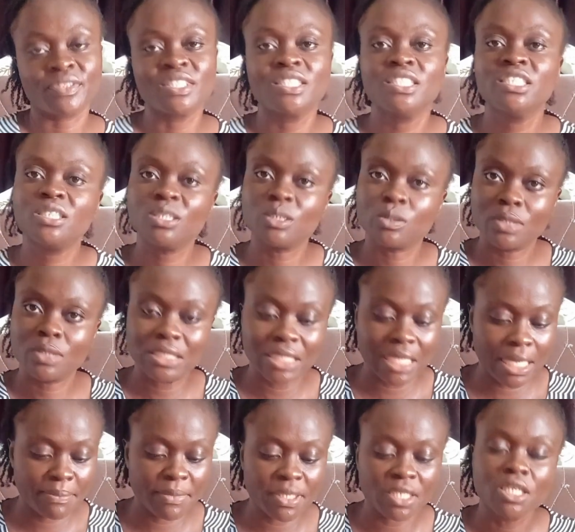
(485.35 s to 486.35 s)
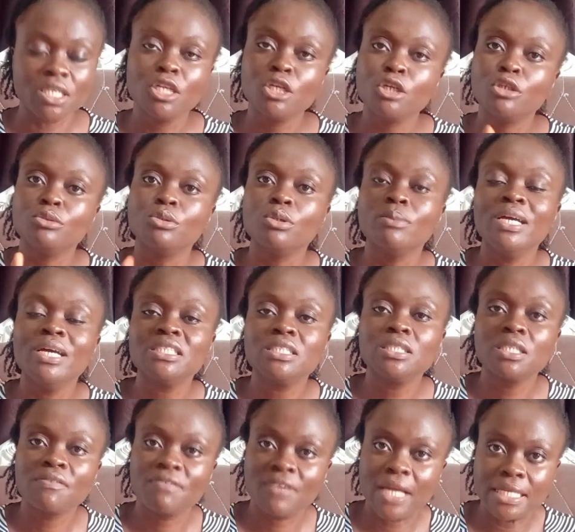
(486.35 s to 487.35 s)
This is what I mean.
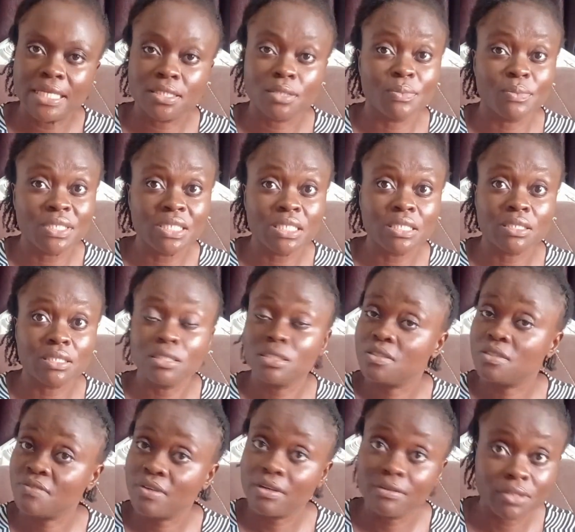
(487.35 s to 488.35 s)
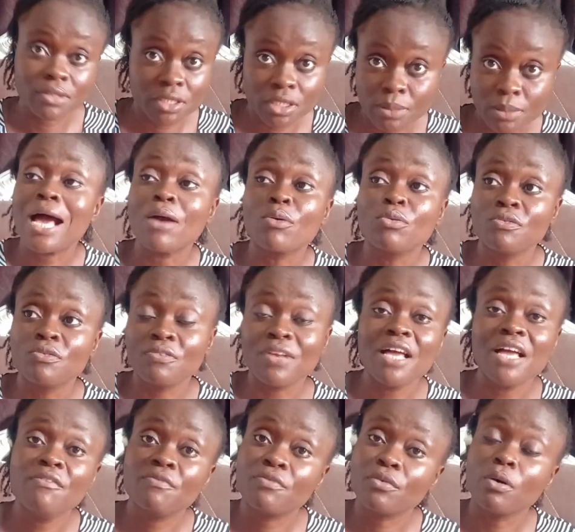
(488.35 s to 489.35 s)
Domestic flights within is very cheap. I could
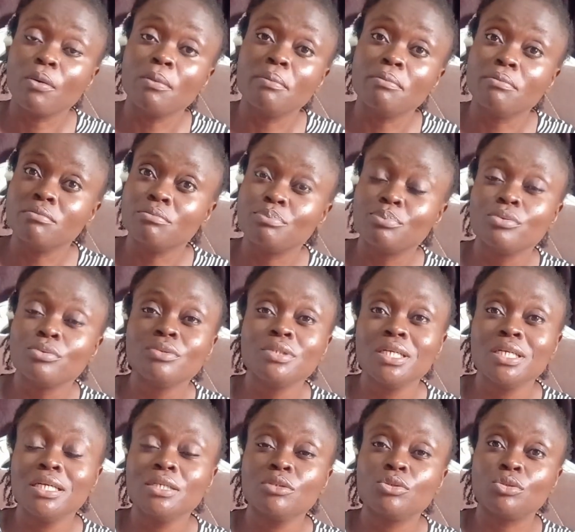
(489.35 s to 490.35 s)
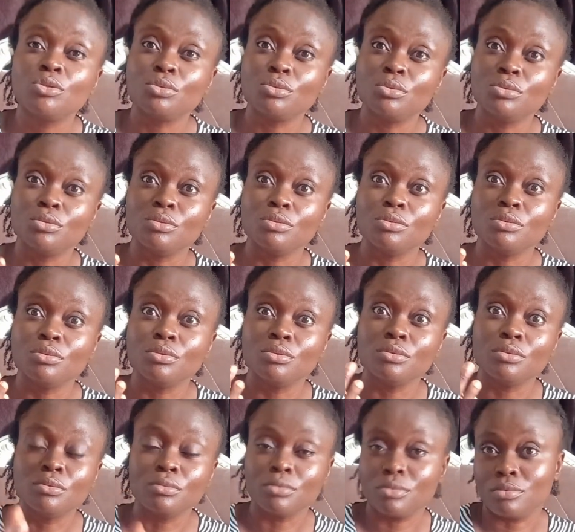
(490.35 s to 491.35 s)
fly from Pune
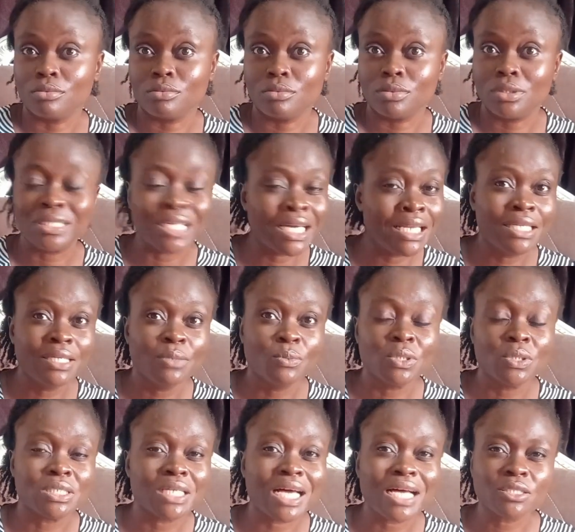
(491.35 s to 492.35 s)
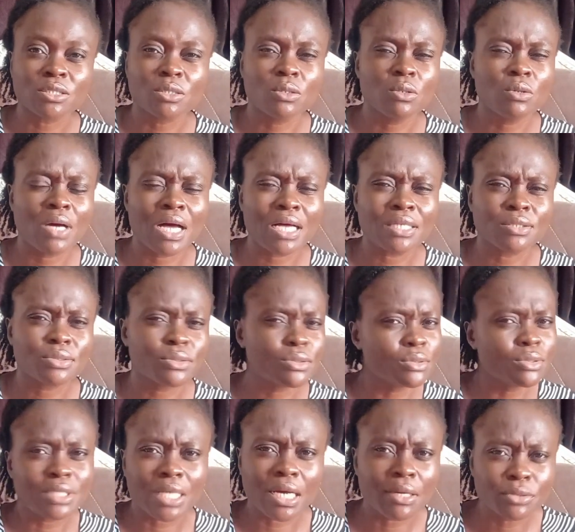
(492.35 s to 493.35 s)
to Delhi with as low as
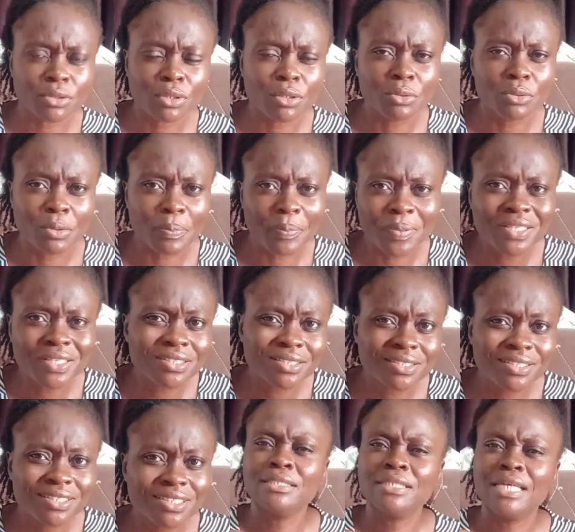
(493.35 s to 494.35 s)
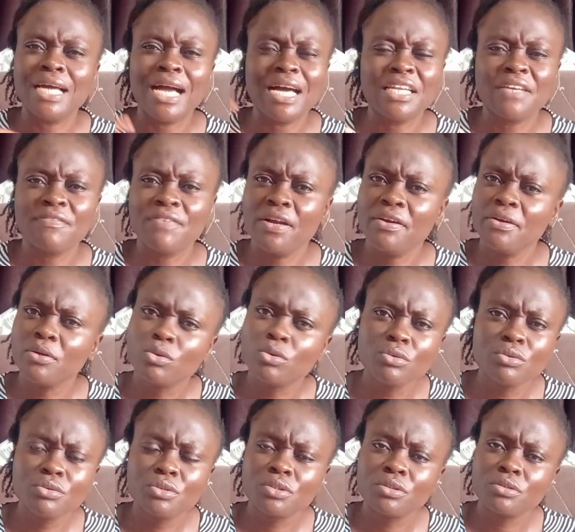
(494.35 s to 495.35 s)
2,000 rupees. They had a very
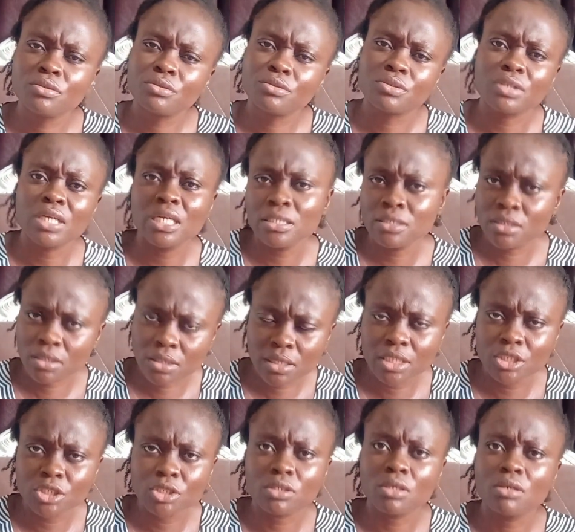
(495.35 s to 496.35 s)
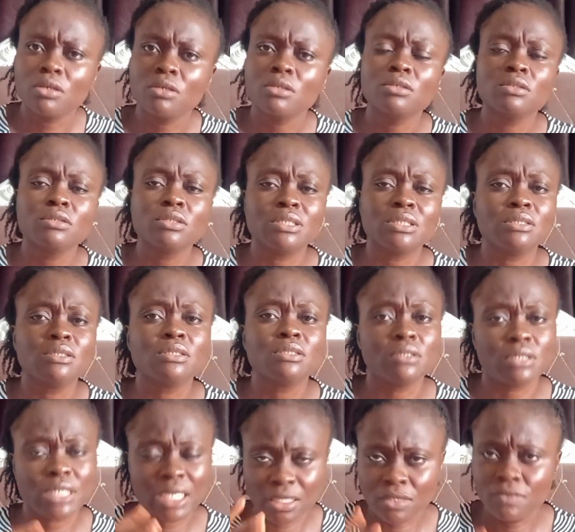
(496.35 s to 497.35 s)
good train station.
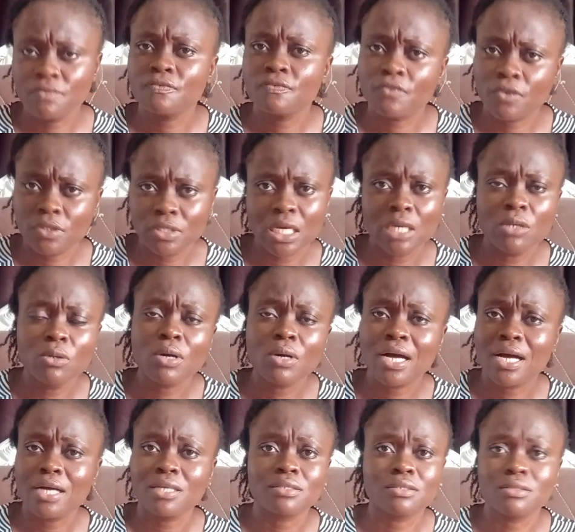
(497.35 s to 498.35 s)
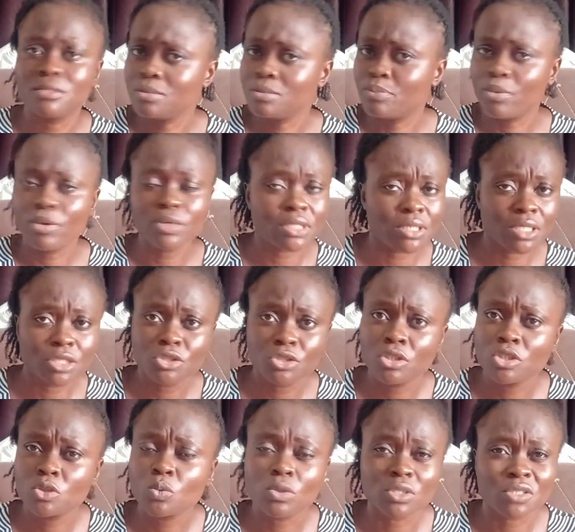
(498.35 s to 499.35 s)
Then for their locals, the bus
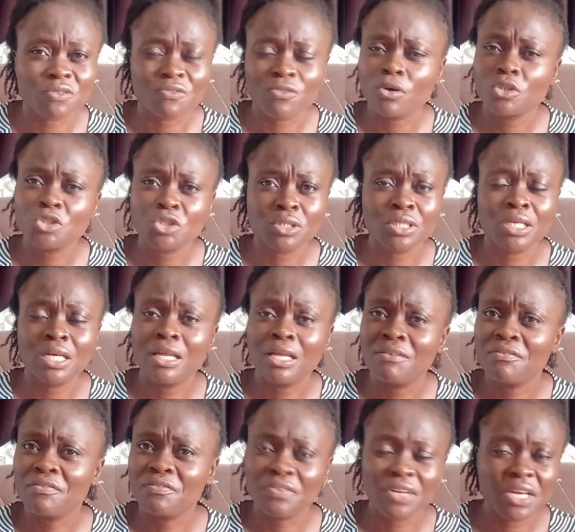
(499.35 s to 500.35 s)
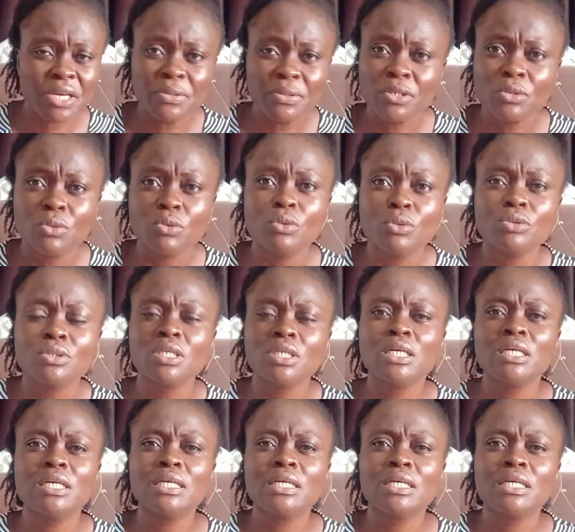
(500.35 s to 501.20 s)
stations was functional and very good.